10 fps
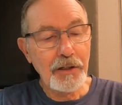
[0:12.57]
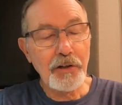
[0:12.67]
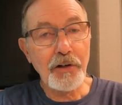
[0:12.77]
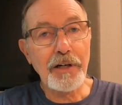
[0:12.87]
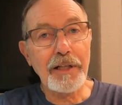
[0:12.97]

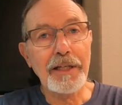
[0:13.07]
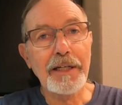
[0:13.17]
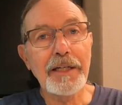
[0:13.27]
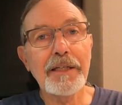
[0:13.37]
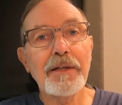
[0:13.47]

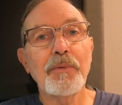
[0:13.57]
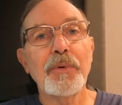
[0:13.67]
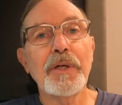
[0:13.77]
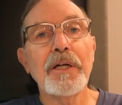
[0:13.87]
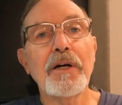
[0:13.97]
Currently,
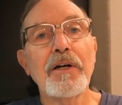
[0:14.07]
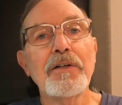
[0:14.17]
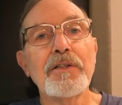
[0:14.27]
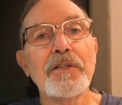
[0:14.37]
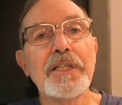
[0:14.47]
we
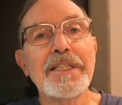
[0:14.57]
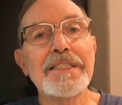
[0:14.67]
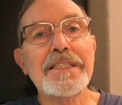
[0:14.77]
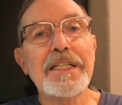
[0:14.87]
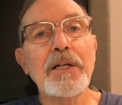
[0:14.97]
are at
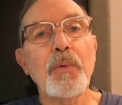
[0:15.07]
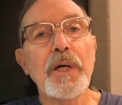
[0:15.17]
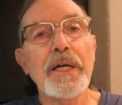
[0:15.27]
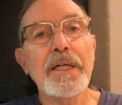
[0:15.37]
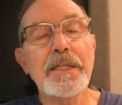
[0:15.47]

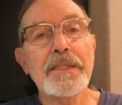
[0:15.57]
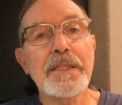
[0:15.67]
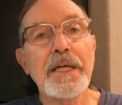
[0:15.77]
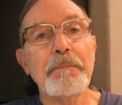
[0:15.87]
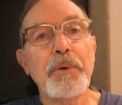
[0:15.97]
Skidaway
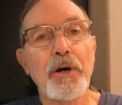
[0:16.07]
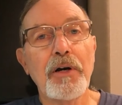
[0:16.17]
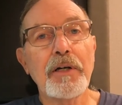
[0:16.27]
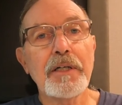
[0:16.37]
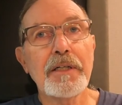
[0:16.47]
State
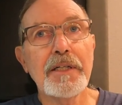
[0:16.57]
Park,